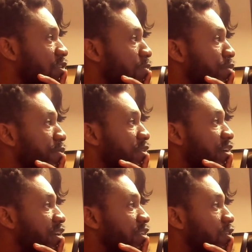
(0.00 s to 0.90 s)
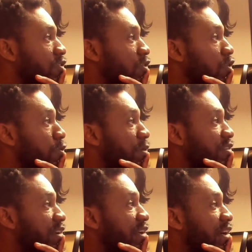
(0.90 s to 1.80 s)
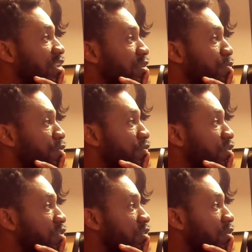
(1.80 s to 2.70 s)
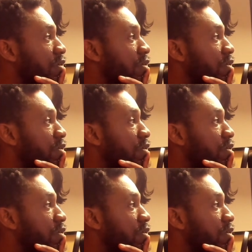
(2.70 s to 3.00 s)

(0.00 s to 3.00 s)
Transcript: the second parameter, it does not automatically add the prefix.